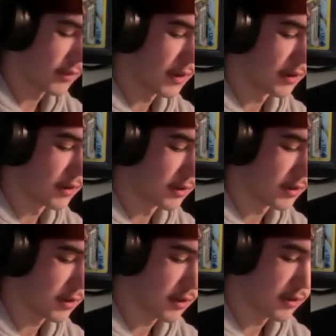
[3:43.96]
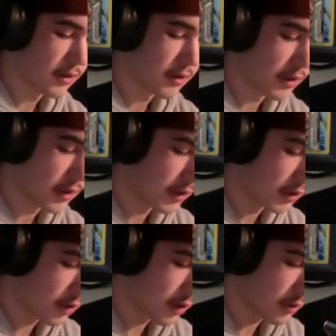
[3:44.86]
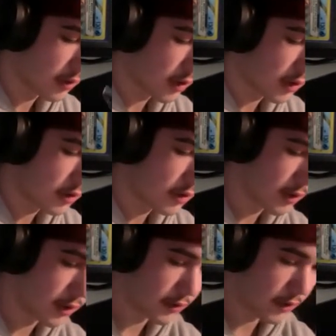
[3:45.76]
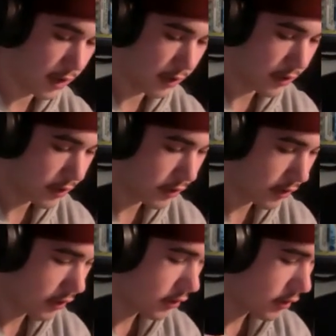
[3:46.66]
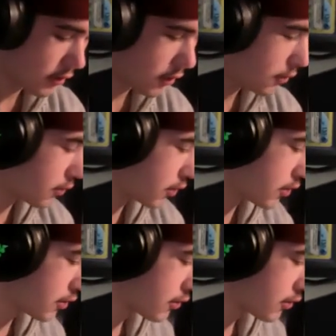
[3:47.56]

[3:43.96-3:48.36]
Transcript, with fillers: in this elite trainer box the dividers, which